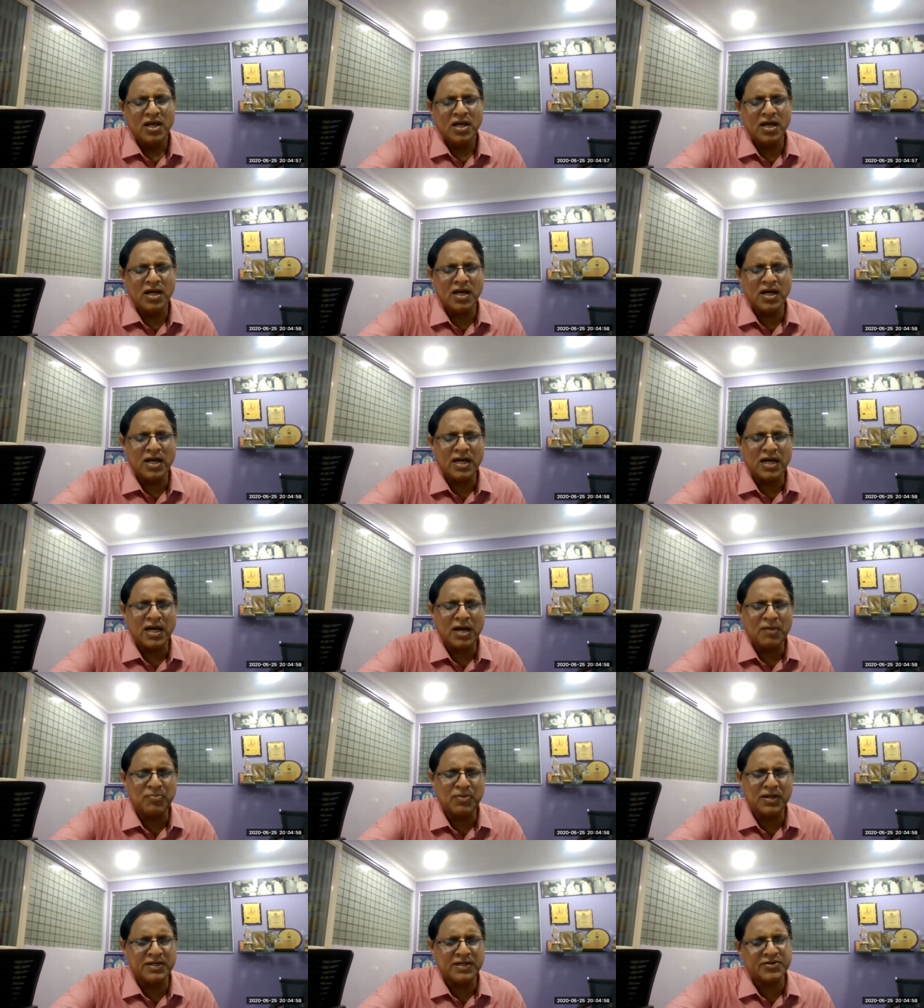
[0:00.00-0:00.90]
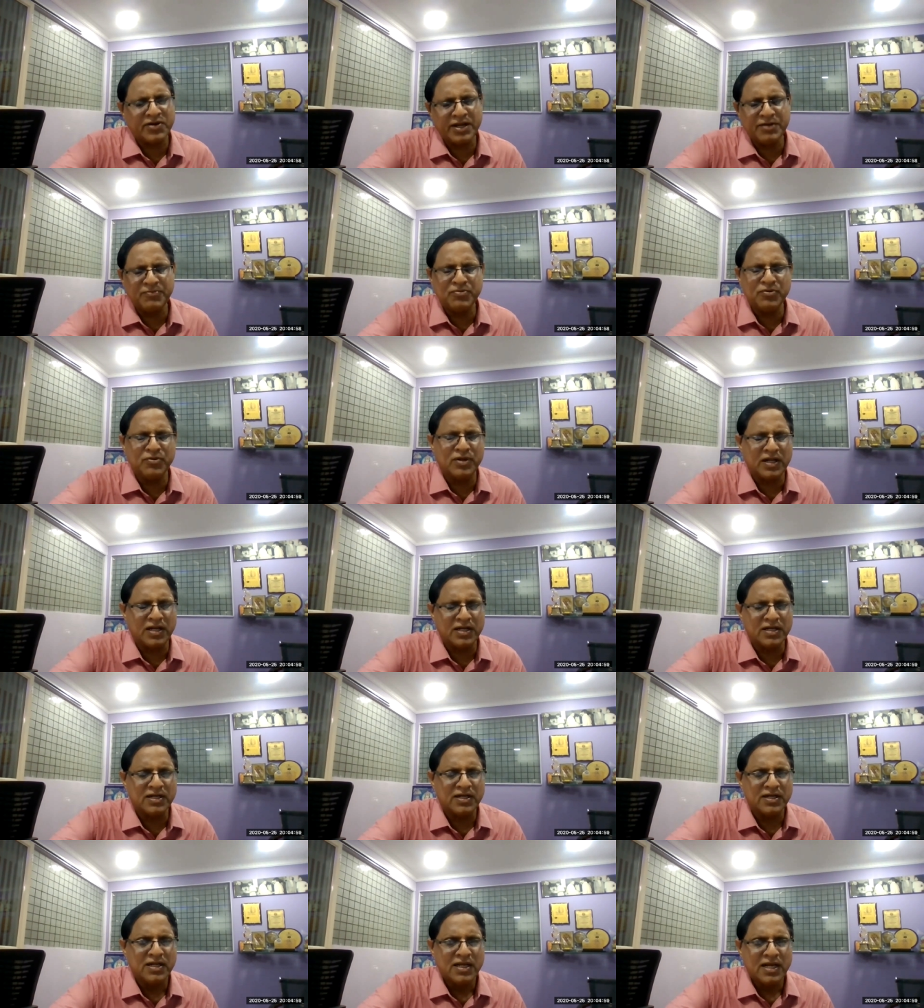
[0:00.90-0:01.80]
uh, Appellate
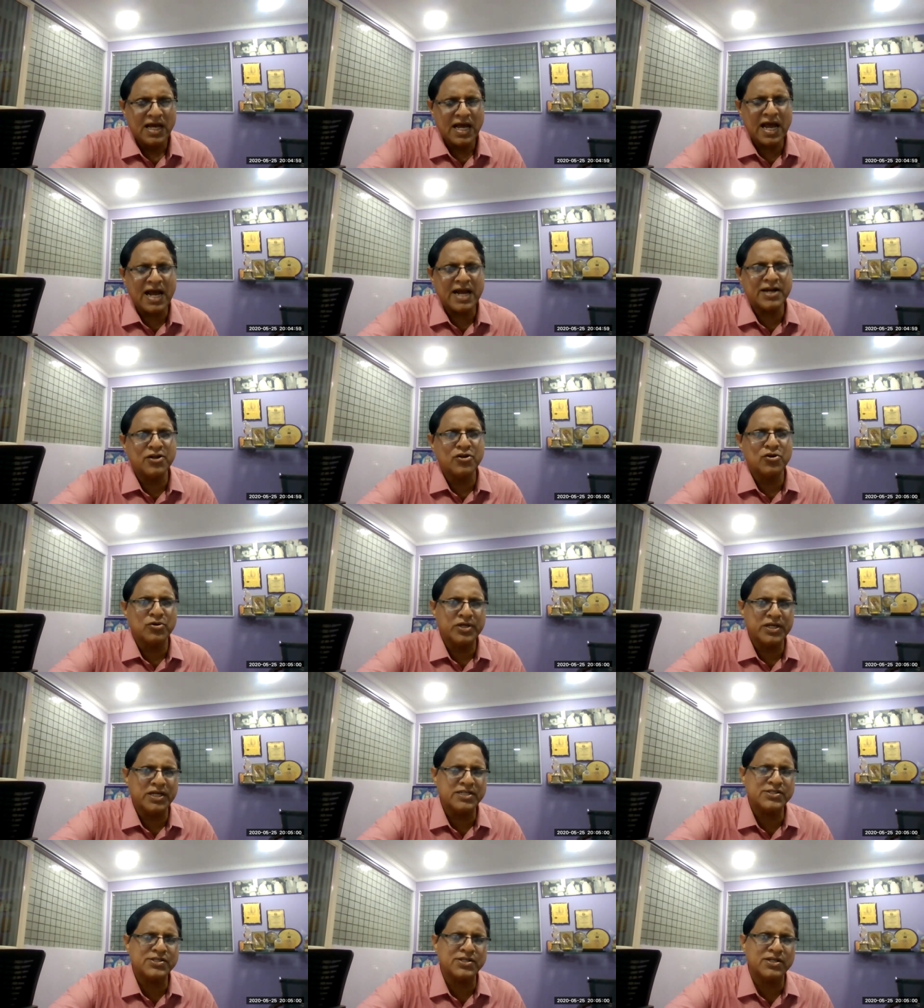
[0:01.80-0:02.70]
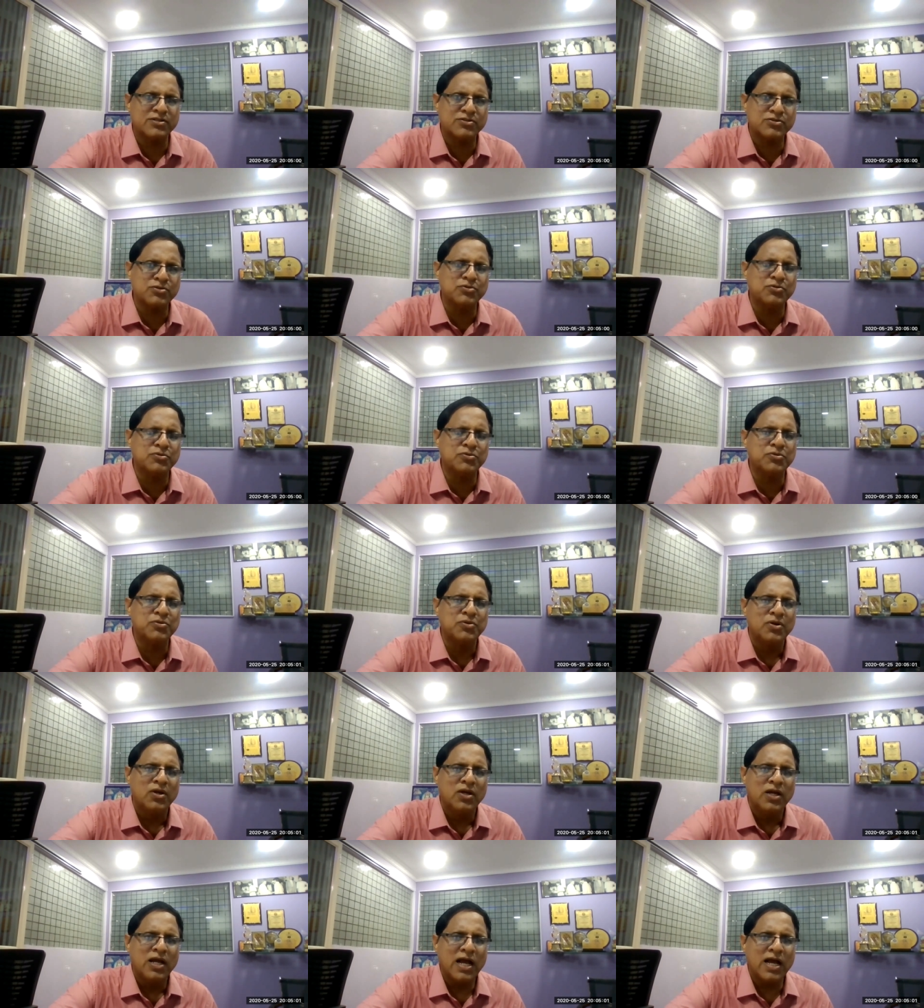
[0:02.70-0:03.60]
Tribunal had an occasion to
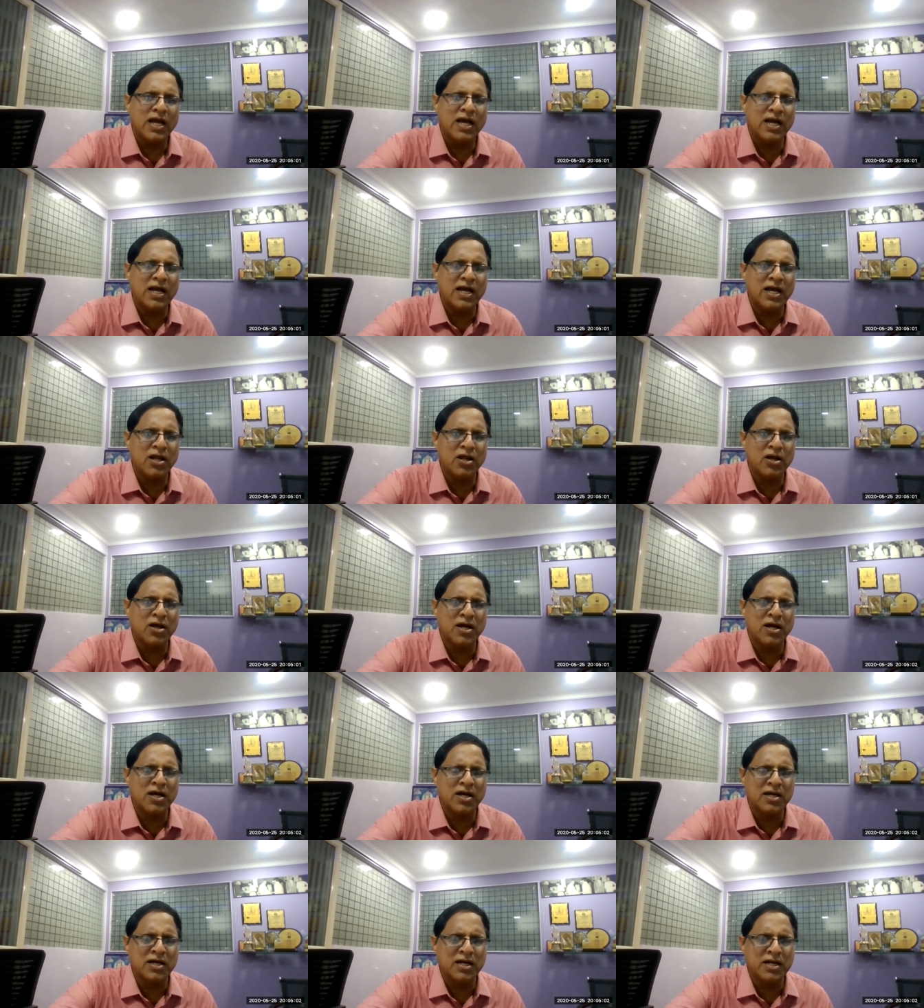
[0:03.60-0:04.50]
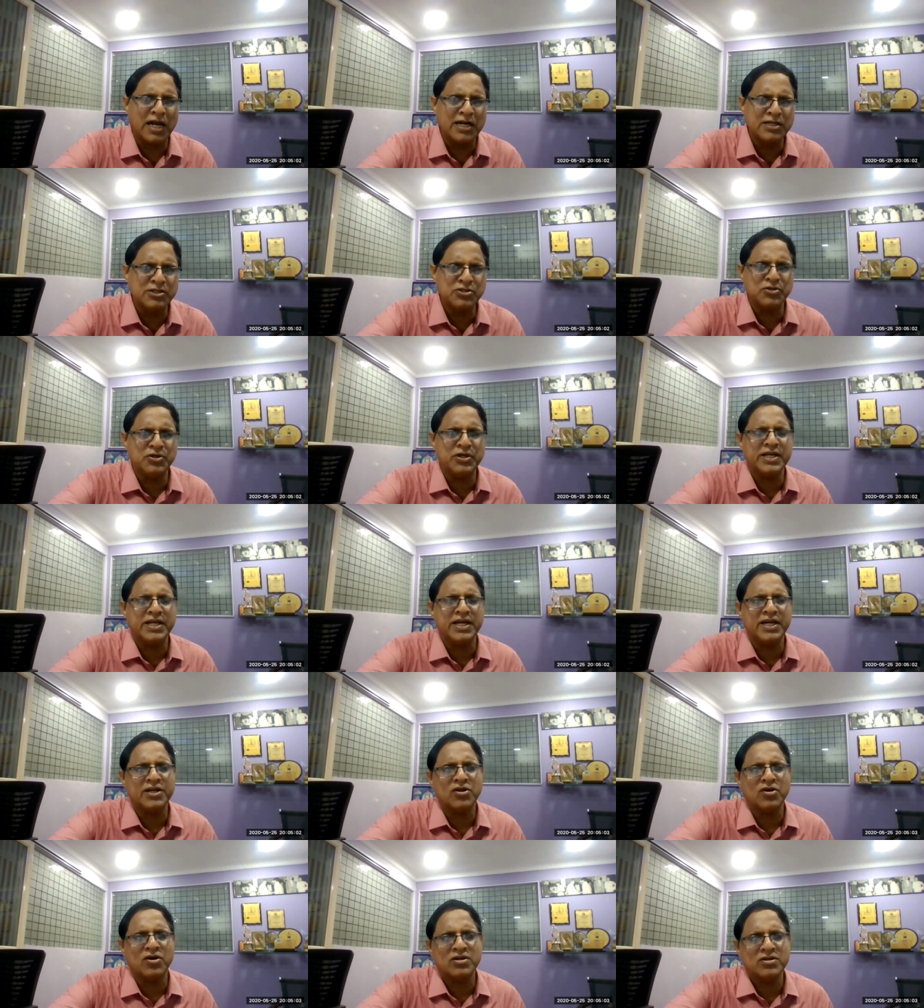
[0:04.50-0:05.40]
uh,
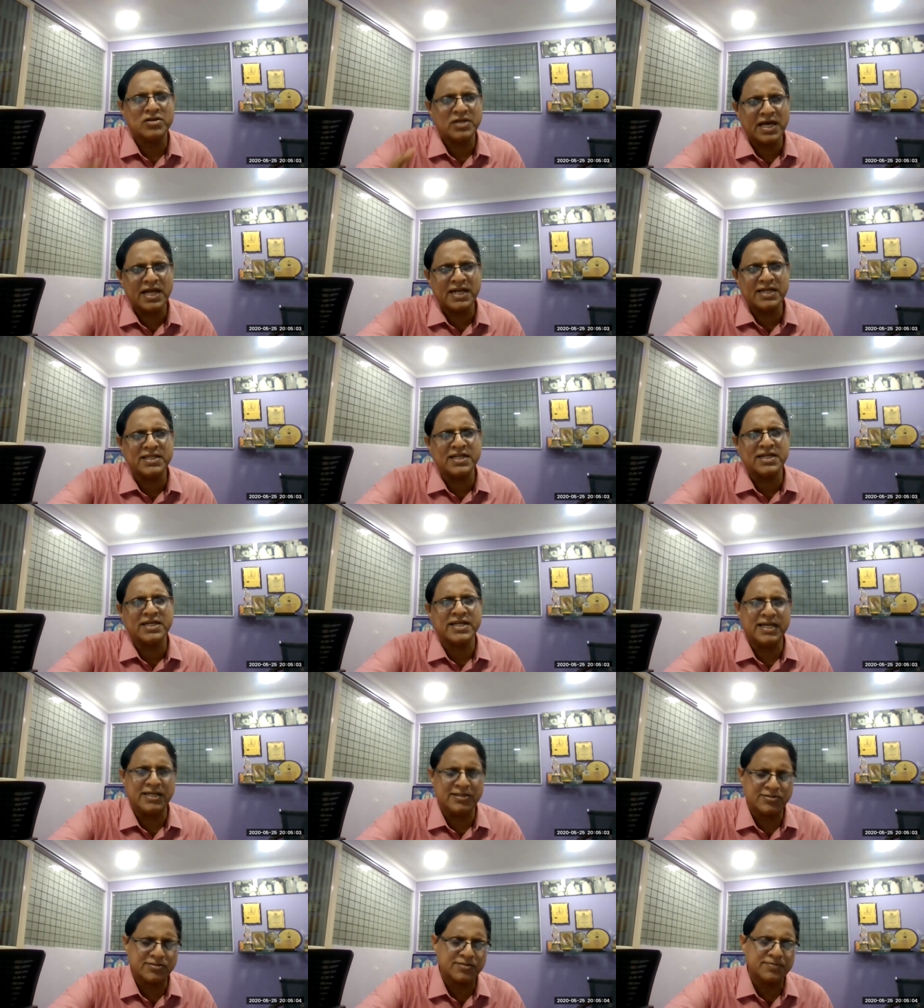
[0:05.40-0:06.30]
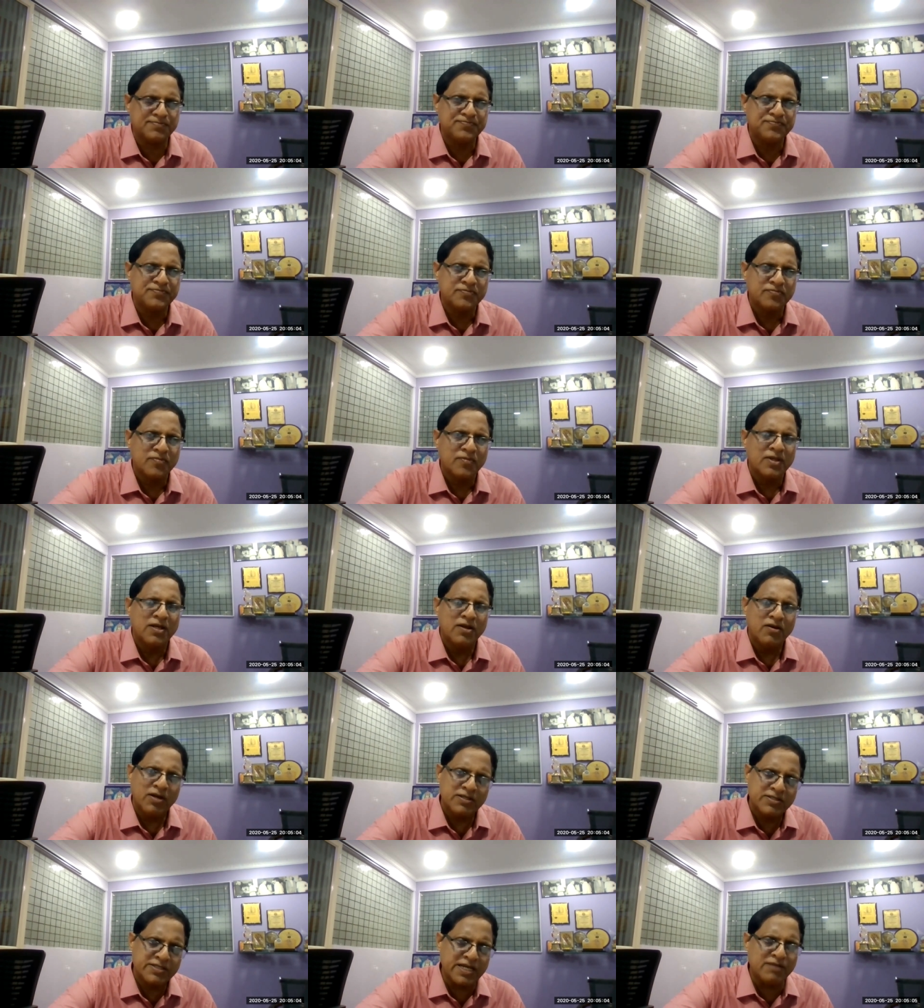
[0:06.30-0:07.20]
adjudicate on another case.
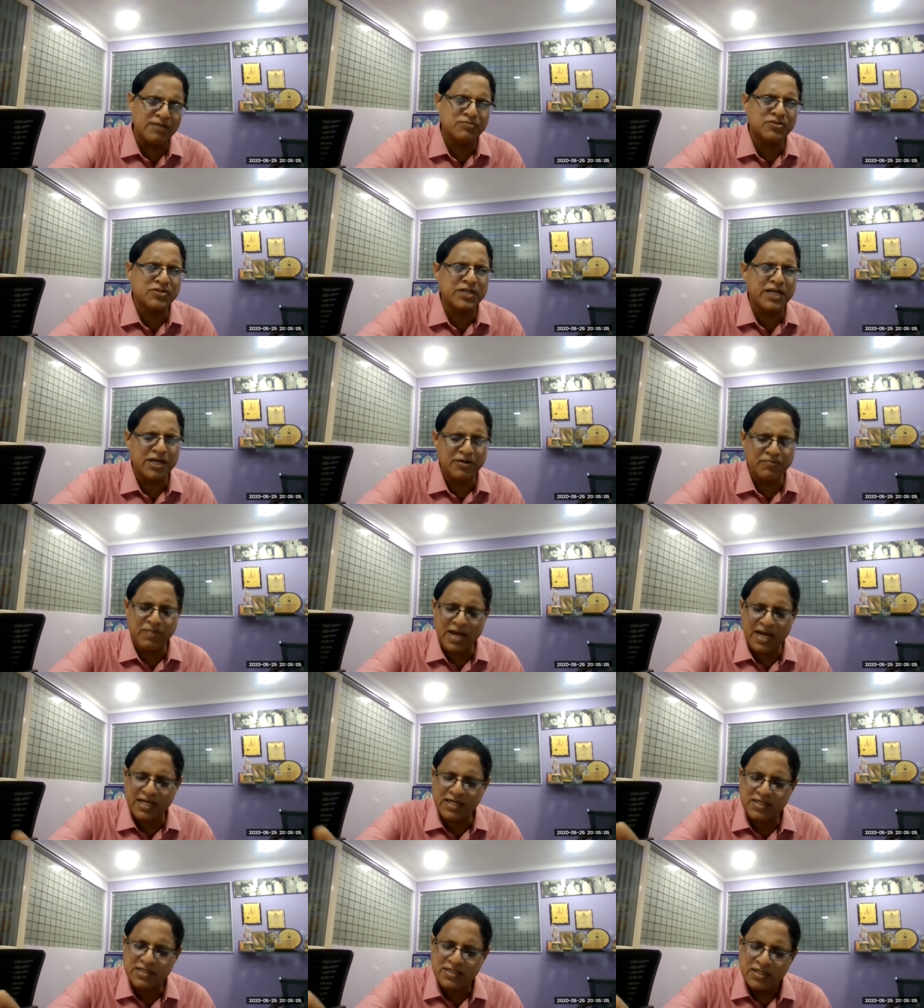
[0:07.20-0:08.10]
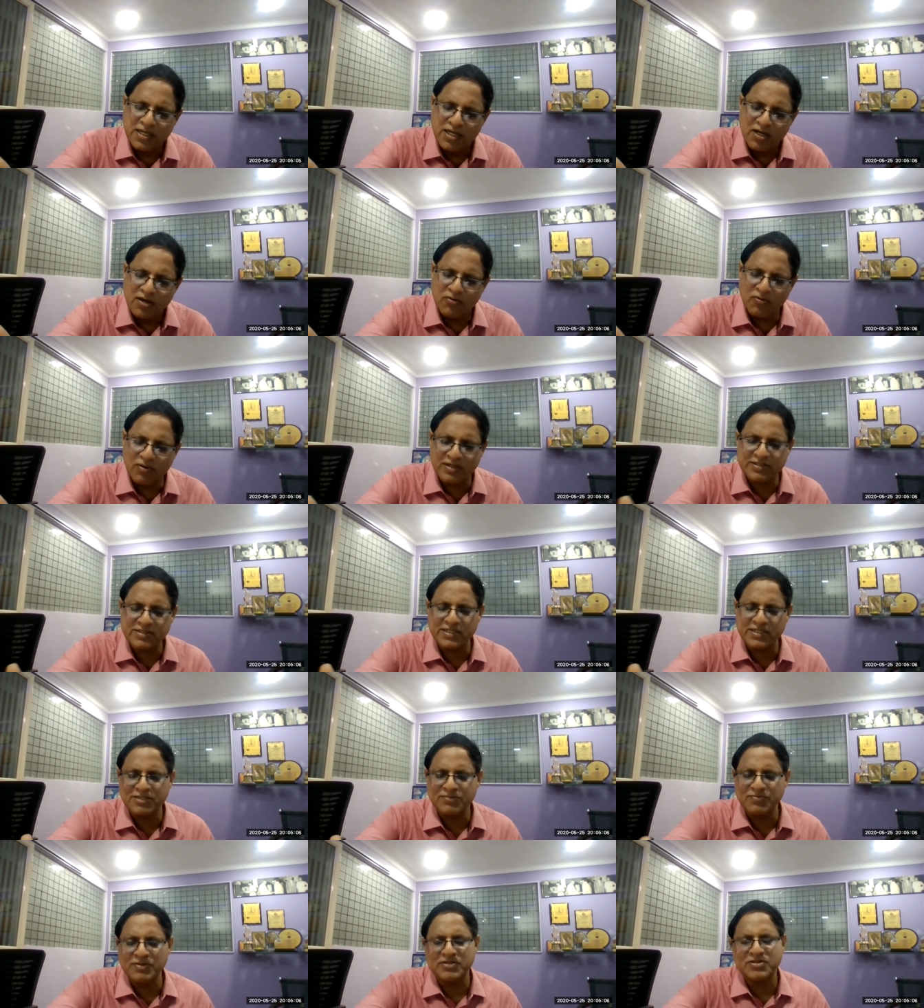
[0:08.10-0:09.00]
Same State Bank
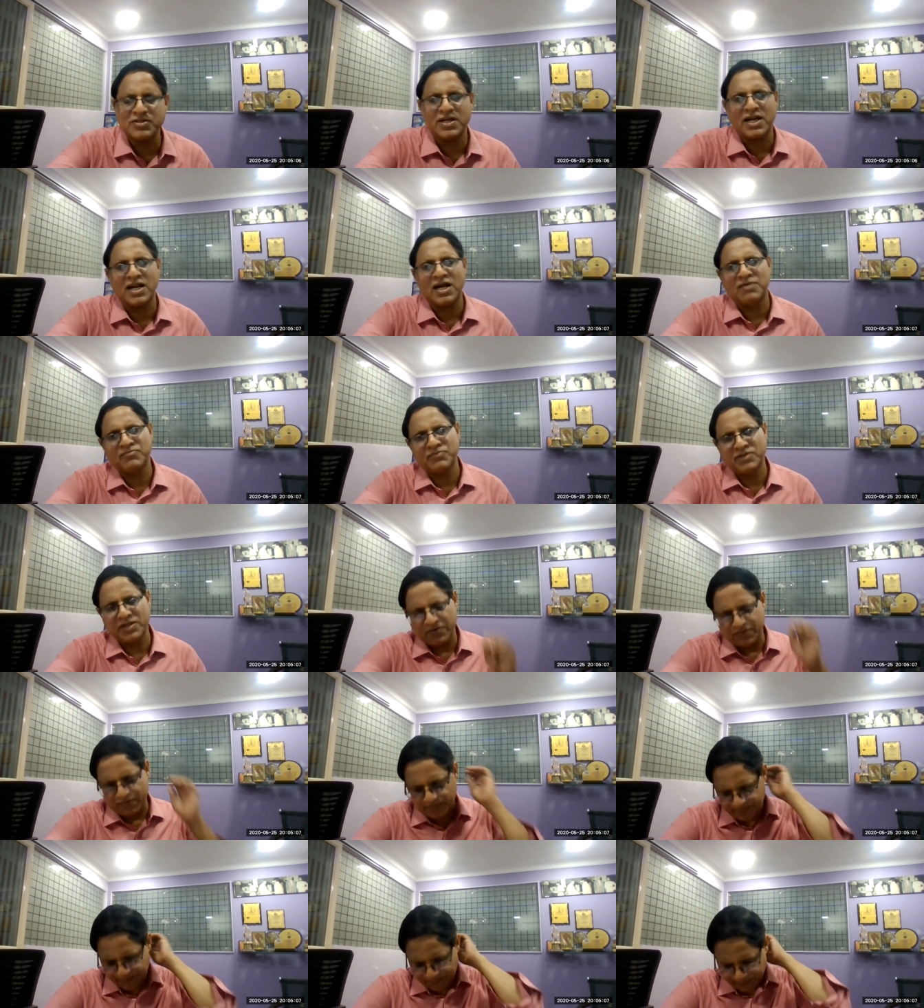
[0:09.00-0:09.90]
versus Mr. Ramdev.